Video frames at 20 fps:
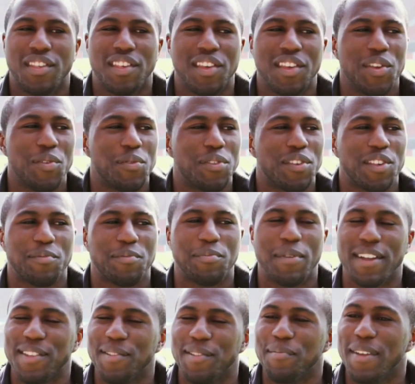city was
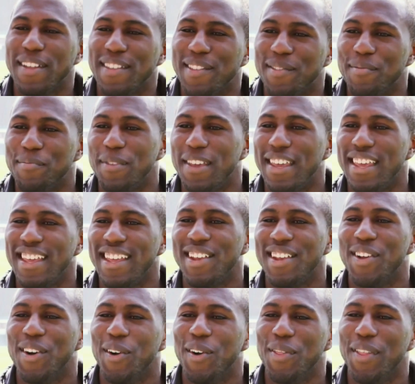expecting me to be,
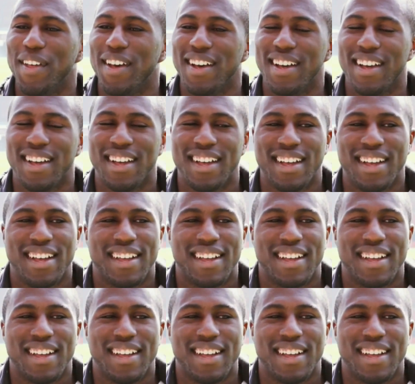the